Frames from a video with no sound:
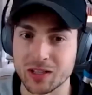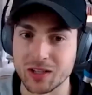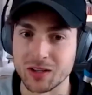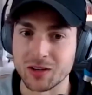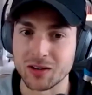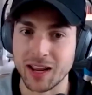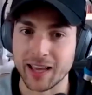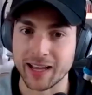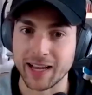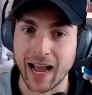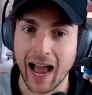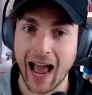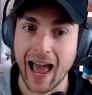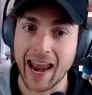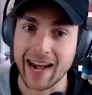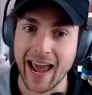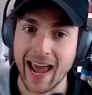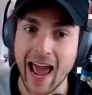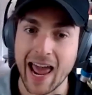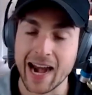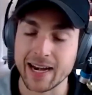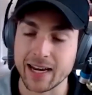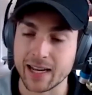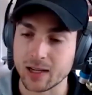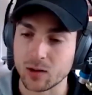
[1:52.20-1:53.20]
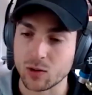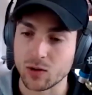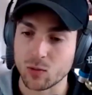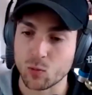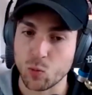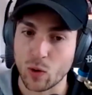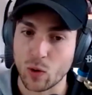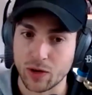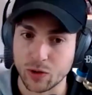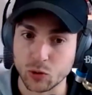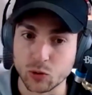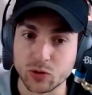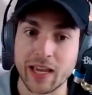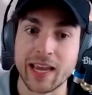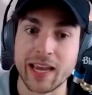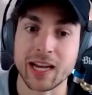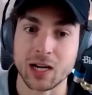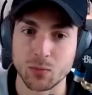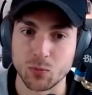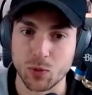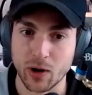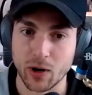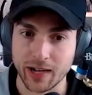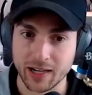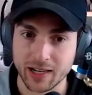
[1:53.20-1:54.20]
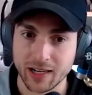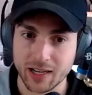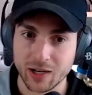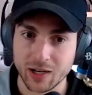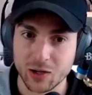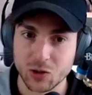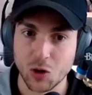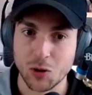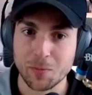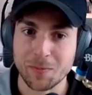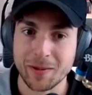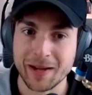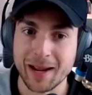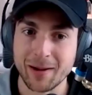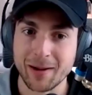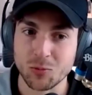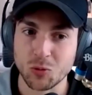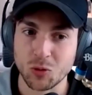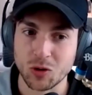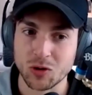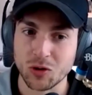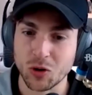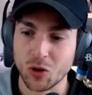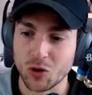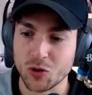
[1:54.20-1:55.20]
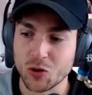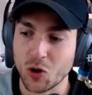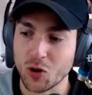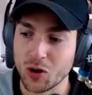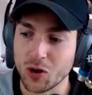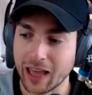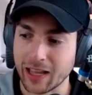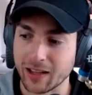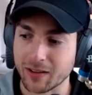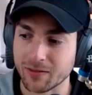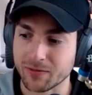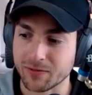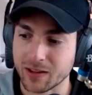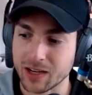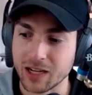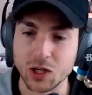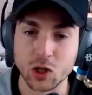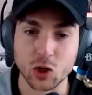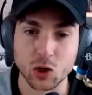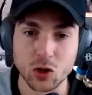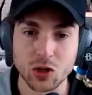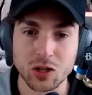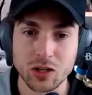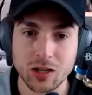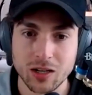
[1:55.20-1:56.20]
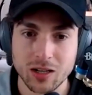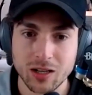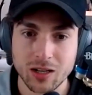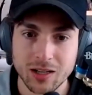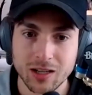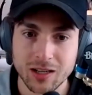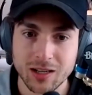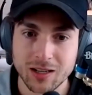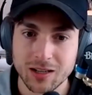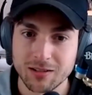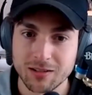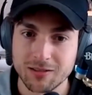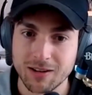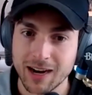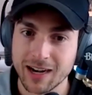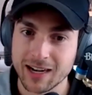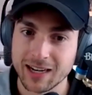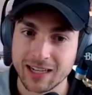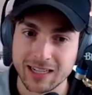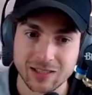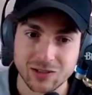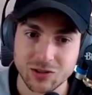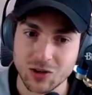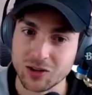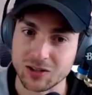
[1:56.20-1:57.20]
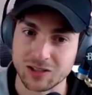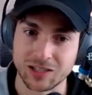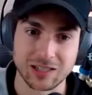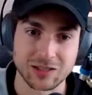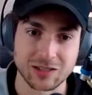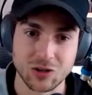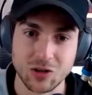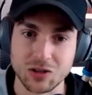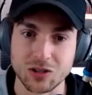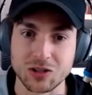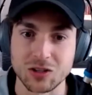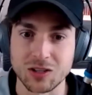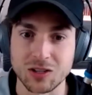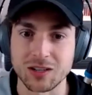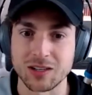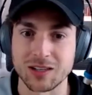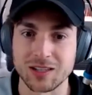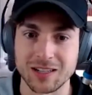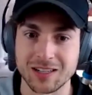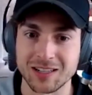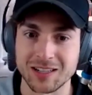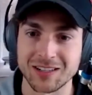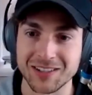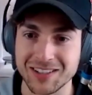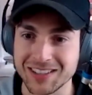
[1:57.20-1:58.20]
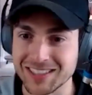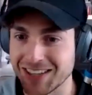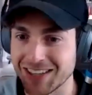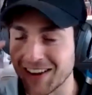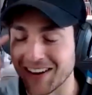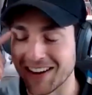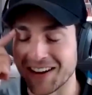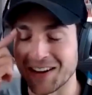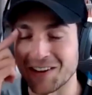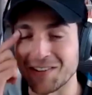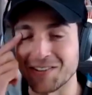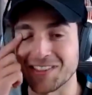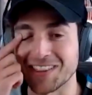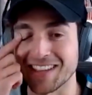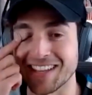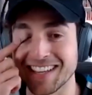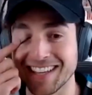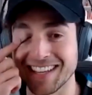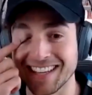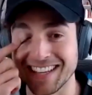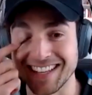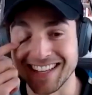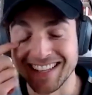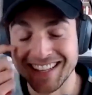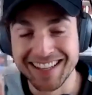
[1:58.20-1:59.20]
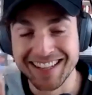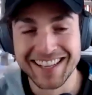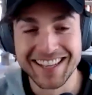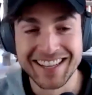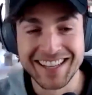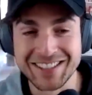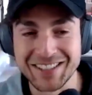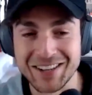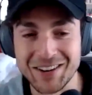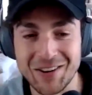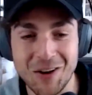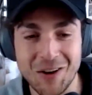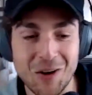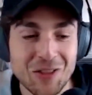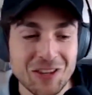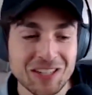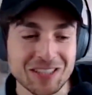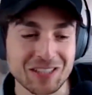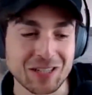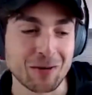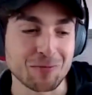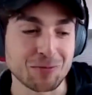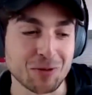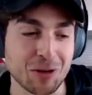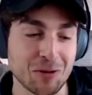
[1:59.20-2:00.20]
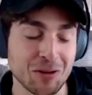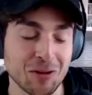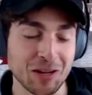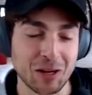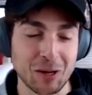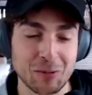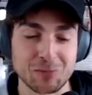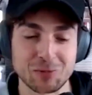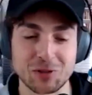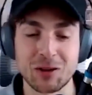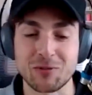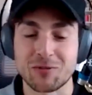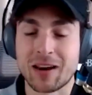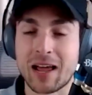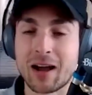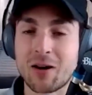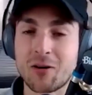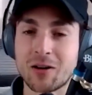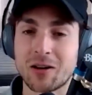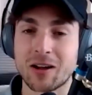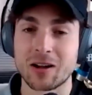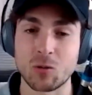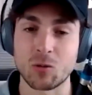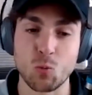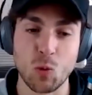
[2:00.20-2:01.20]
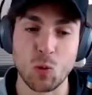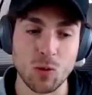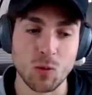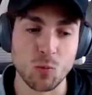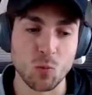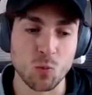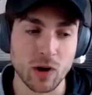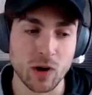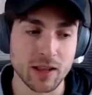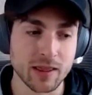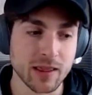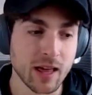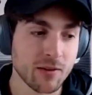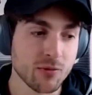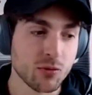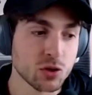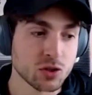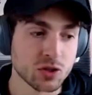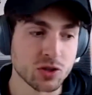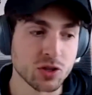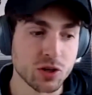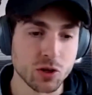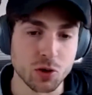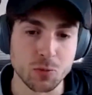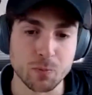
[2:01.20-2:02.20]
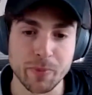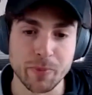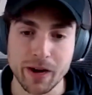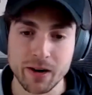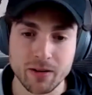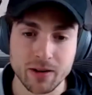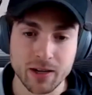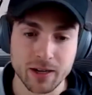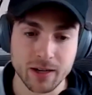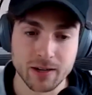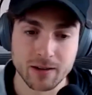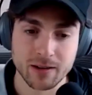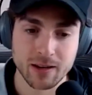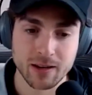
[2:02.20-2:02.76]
like, and when you take a break, not being able, not like feeling good, right? It's not good, it's not healthy. So all this stuff comes up. Now, when in that first year, you bury